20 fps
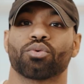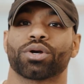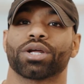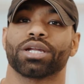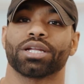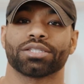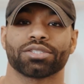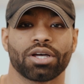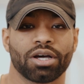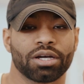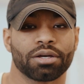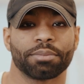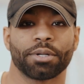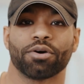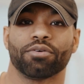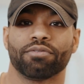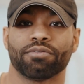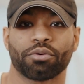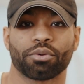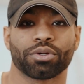we're gonna talk
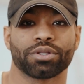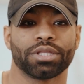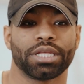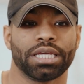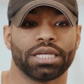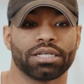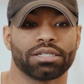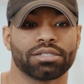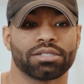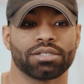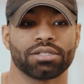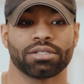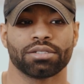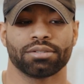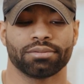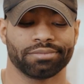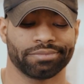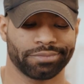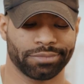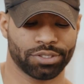about 4 things:
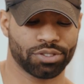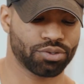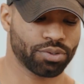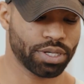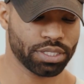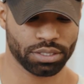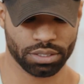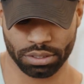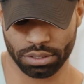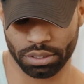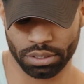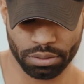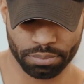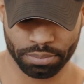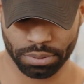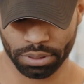stress, sleep,